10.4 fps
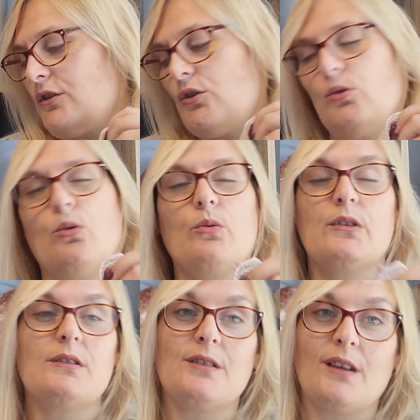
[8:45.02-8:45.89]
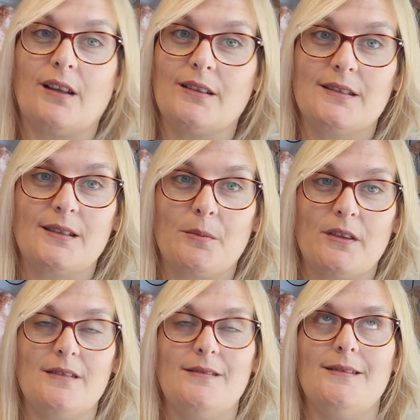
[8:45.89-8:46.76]
Joules does some of
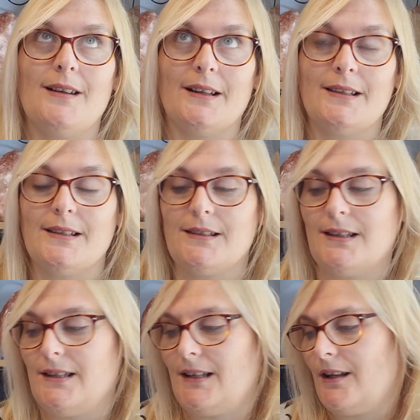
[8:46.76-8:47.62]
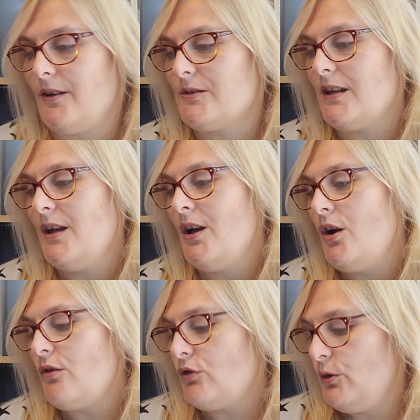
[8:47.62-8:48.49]
the nicest kiddie clothes.
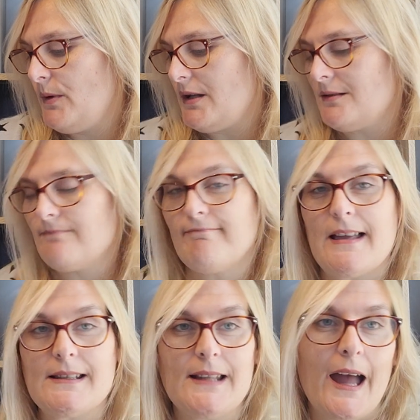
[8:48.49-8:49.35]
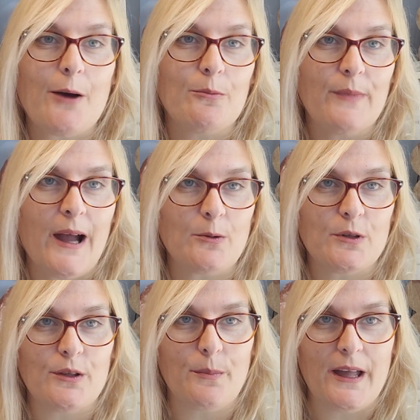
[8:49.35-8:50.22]
Ruben is now out
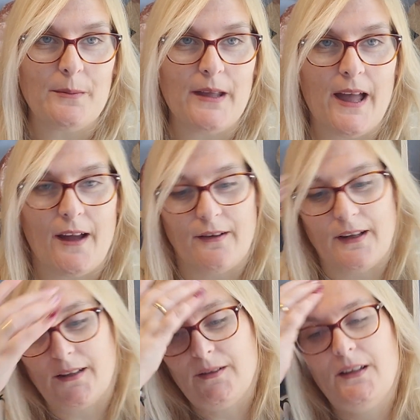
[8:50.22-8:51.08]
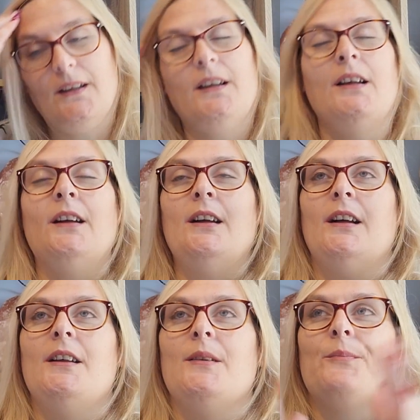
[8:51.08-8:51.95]
of the baby area.
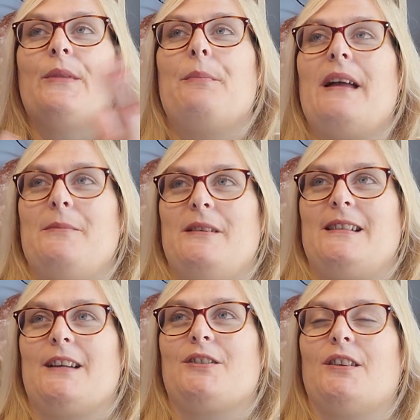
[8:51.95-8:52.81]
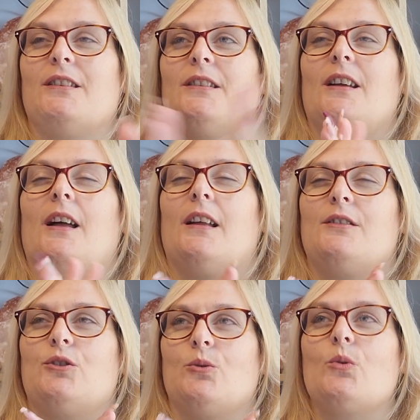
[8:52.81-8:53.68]
The baby section at
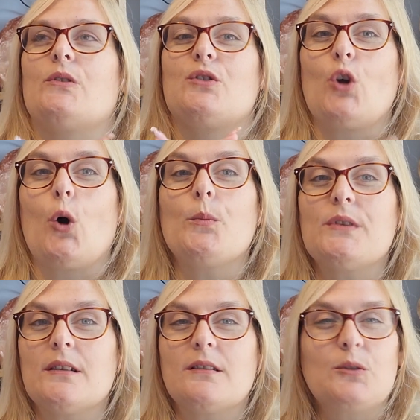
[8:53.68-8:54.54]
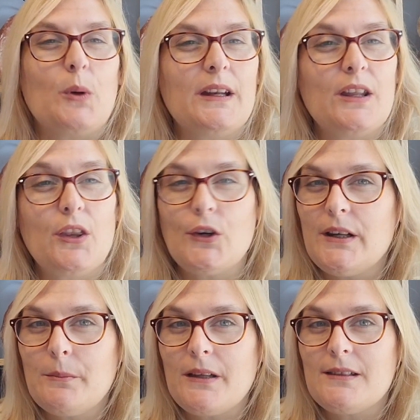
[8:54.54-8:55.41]
Joules stops at
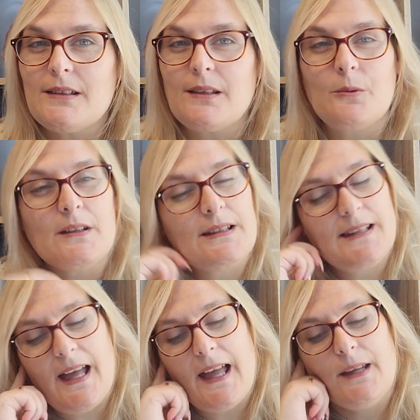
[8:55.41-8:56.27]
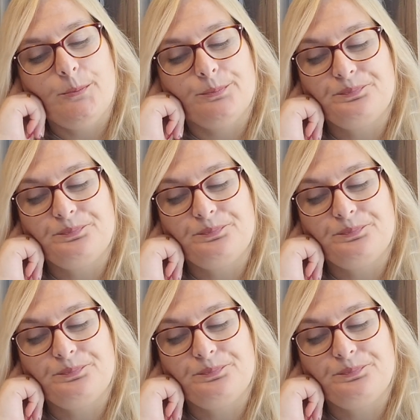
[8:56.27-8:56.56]
23 months, I want to say.